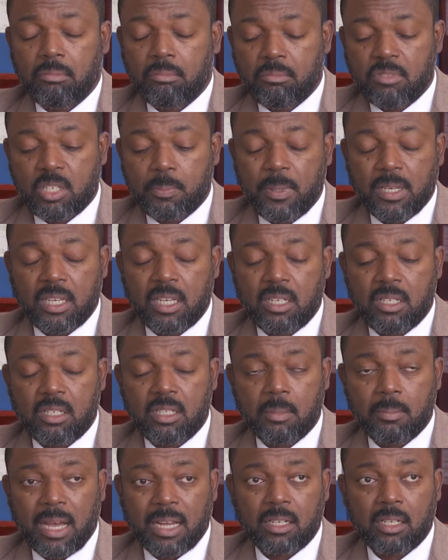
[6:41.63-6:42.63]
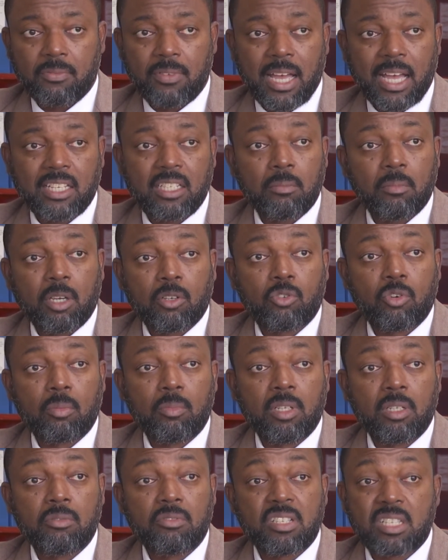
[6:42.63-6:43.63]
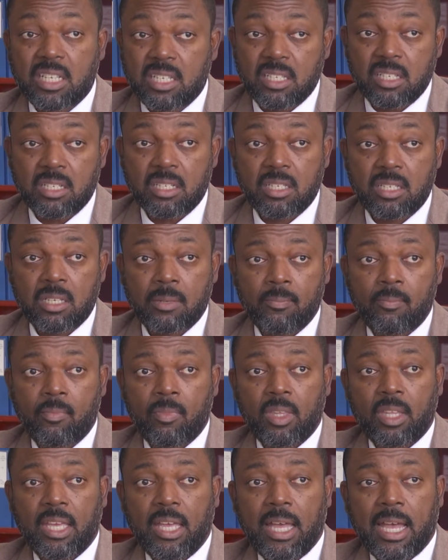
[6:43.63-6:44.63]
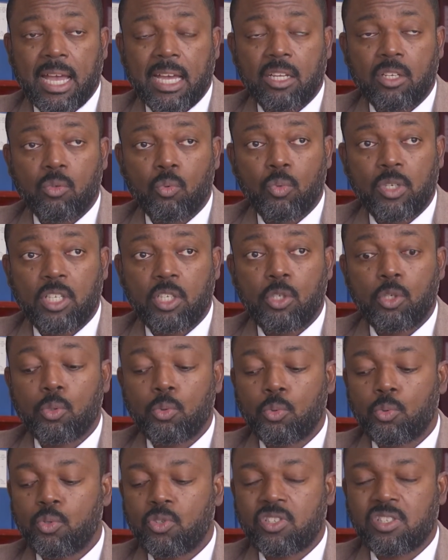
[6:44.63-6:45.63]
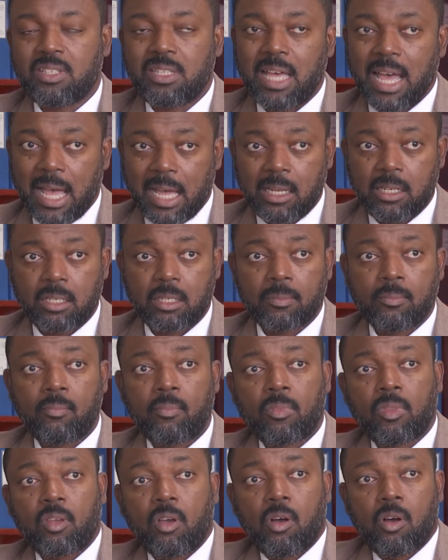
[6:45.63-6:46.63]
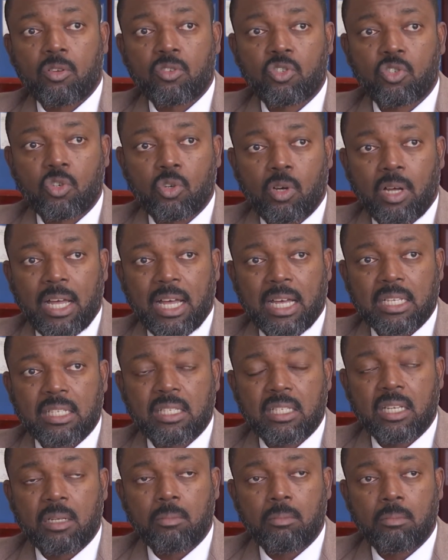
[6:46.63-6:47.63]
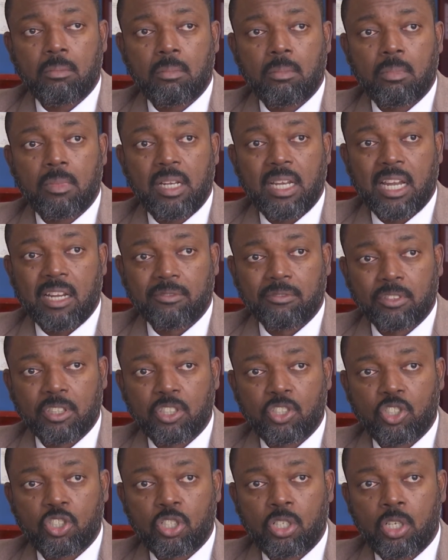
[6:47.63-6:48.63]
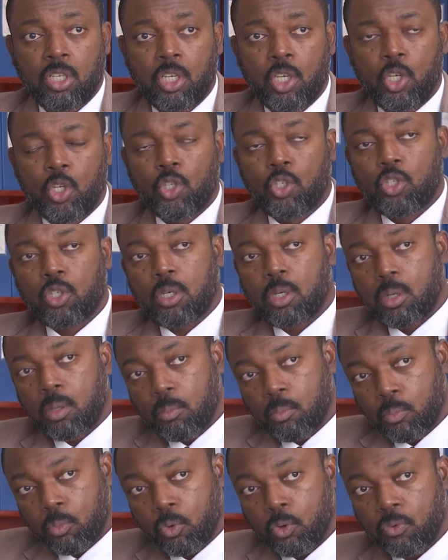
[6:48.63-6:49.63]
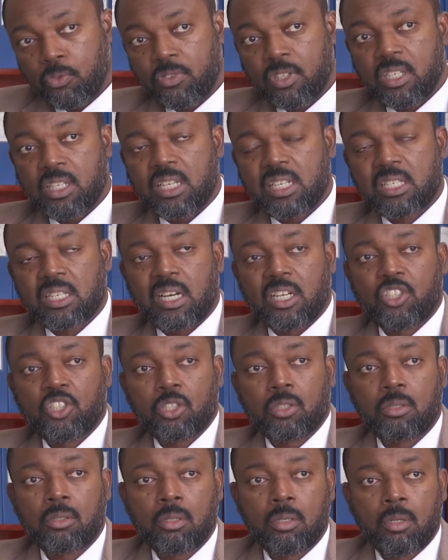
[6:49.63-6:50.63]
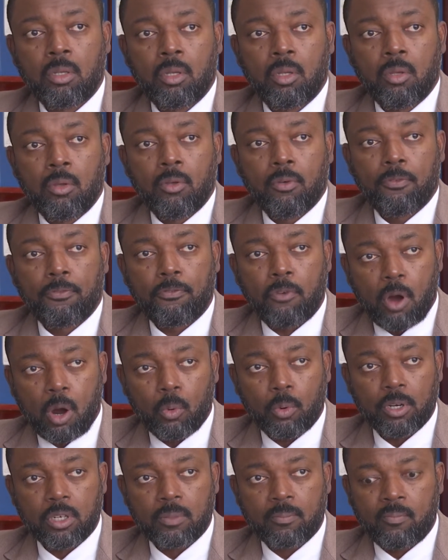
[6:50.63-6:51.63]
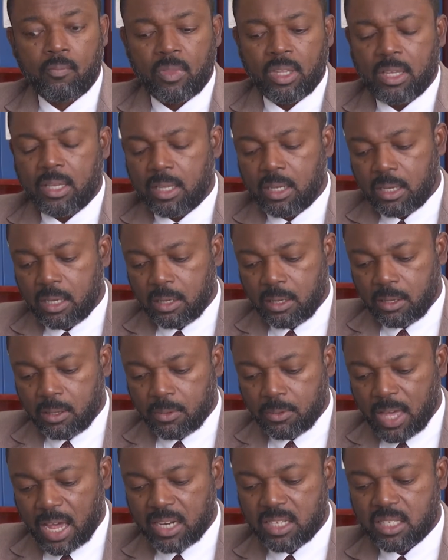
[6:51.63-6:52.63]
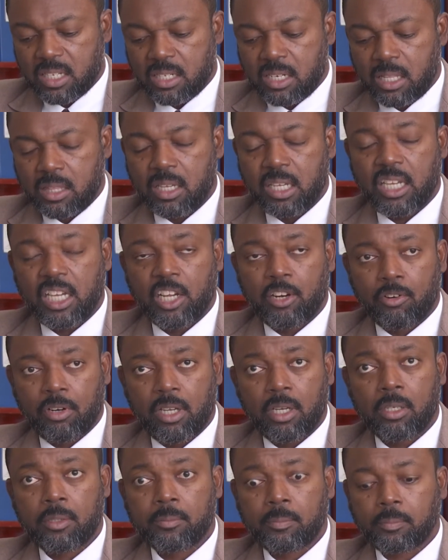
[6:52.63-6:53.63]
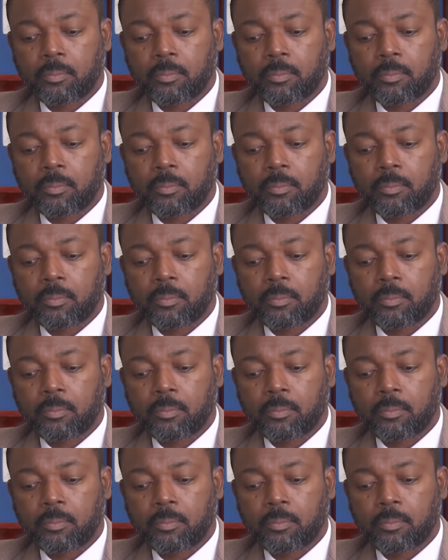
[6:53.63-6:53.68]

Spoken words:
speaking to the matter of antimicrobial resistance. And we use that also as some leverage to move the discussion forward. That is another area